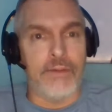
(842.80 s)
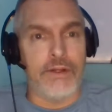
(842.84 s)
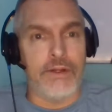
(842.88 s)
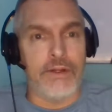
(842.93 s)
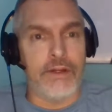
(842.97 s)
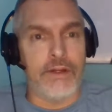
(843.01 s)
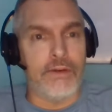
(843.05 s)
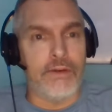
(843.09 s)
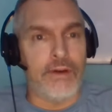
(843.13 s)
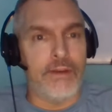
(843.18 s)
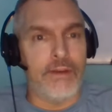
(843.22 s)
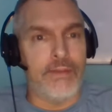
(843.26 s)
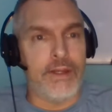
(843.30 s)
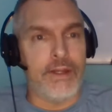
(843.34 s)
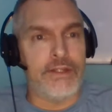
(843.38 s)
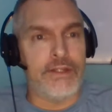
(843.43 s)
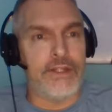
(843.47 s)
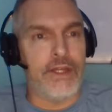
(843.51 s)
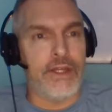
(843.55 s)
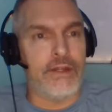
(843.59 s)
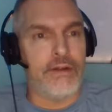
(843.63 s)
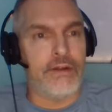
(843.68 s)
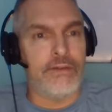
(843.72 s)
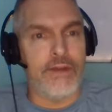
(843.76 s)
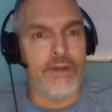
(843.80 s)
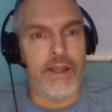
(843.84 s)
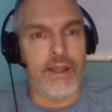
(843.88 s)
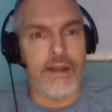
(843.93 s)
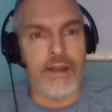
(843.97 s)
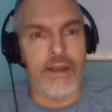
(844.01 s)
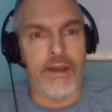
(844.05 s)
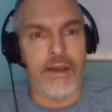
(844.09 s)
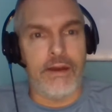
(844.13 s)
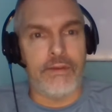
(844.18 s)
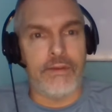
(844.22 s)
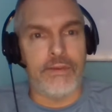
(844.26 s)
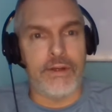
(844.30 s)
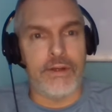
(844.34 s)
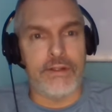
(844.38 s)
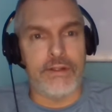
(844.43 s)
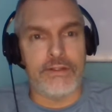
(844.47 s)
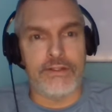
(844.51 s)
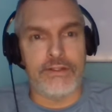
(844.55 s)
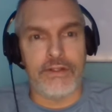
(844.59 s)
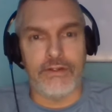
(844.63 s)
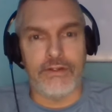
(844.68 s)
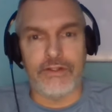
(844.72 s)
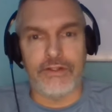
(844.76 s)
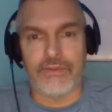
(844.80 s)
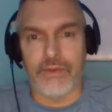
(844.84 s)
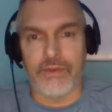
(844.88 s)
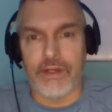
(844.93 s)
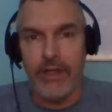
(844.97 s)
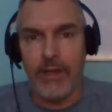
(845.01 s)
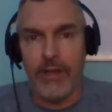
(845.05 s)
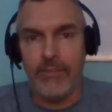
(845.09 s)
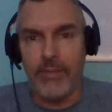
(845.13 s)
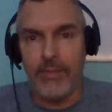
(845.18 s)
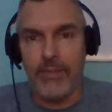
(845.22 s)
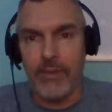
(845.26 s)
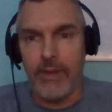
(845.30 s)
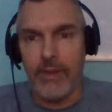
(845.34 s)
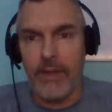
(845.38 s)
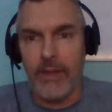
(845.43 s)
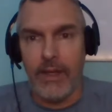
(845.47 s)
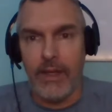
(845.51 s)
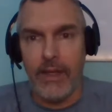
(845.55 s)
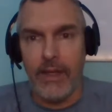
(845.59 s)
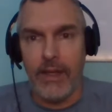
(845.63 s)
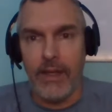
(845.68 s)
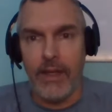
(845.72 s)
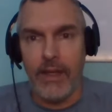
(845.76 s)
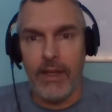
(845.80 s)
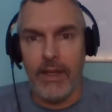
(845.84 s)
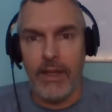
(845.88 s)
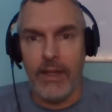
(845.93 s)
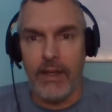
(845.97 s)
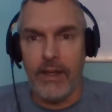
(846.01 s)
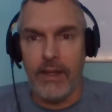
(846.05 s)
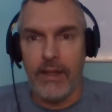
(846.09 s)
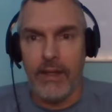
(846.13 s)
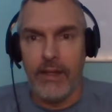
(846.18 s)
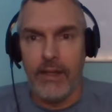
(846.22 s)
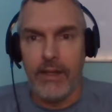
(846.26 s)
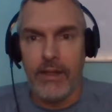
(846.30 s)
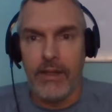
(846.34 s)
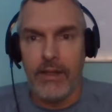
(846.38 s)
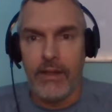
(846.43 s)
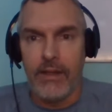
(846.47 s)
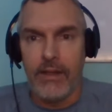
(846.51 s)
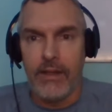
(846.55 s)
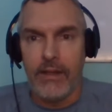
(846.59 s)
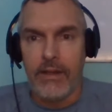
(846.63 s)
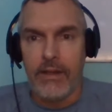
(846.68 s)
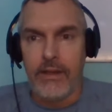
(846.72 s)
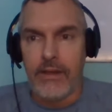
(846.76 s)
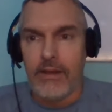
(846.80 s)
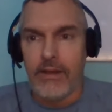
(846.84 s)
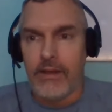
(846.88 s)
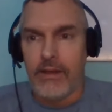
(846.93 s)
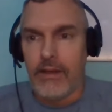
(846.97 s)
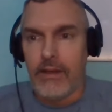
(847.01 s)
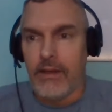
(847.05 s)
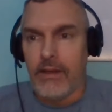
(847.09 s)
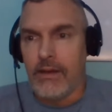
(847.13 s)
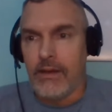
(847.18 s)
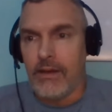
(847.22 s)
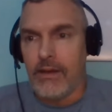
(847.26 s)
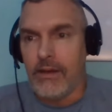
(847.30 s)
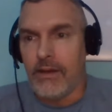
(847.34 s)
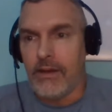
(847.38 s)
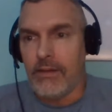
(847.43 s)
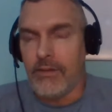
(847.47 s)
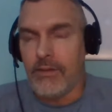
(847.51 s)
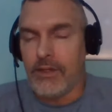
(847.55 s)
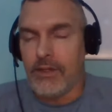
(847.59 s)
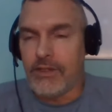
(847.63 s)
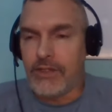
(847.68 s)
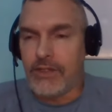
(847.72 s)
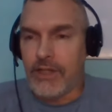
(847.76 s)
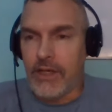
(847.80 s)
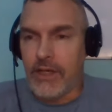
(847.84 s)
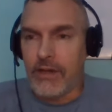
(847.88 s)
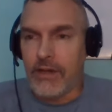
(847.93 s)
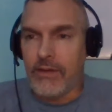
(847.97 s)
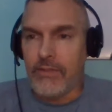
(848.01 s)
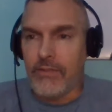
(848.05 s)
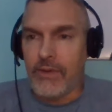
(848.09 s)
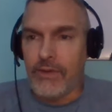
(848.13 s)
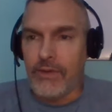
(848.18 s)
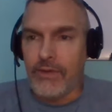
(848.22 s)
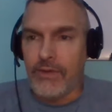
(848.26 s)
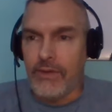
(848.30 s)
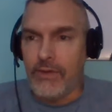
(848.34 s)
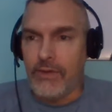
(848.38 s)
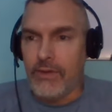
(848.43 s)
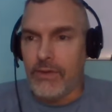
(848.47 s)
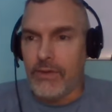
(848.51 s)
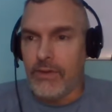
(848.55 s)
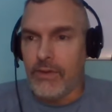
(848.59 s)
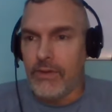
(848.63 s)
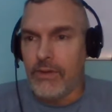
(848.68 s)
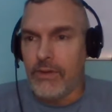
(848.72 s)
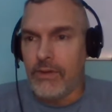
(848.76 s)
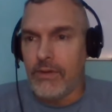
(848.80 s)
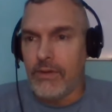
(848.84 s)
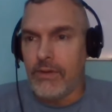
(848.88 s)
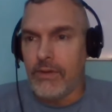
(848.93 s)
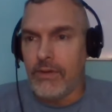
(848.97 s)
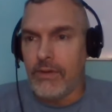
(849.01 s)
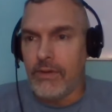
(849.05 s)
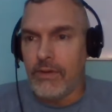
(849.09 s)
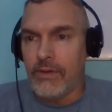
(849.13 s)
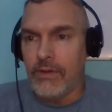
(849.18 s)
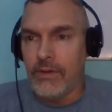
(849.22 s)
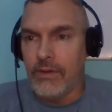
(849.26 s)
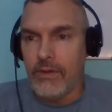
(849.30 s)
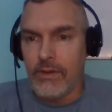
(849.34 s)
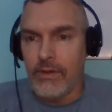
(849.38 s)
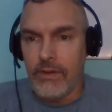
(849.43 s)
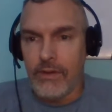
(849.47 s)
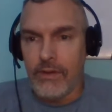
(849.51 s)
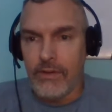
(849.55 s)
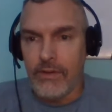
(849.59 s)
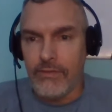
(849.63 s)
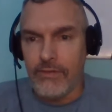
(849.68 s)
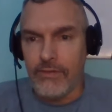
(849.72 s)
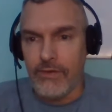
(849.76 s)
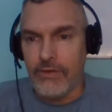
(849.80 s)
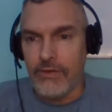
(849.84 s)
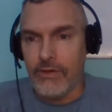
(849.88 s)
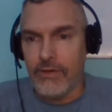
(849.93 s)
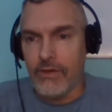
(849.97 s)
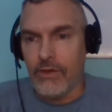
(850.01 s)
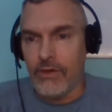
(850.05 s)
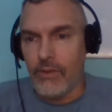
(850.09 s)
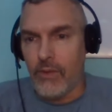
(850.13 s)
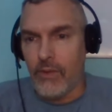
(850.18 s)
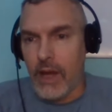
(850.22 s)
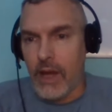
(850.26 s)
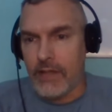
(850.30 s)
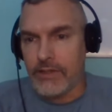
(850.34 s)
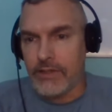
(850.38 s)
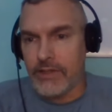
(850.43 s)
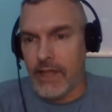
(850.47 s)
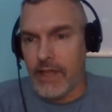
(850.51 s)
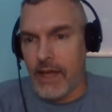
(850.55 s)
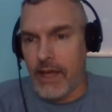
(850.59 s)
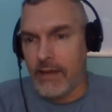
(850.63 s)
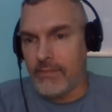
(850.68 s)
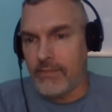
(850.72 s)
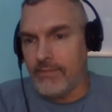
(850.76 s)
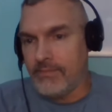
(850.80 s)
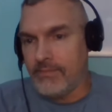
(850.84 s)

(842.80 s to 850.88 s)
going to go on my channel right now, and I'm going to search one up, and I'm going to share it with you so you can go watch that.